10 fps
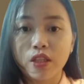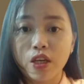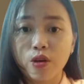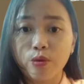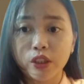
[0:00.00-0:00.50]

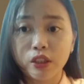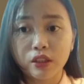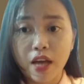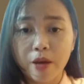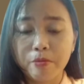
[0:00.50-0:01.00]
T, which is
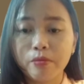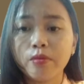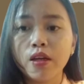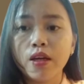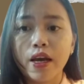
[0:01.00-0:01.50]
the time,
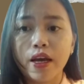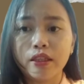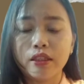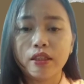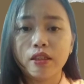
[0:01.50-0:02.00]

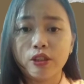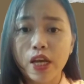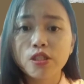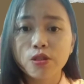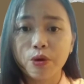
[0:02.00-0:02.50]
and
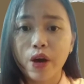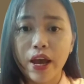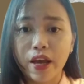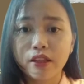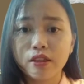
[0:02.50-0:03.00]
raised to
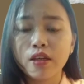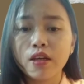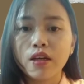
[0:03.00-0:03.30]
N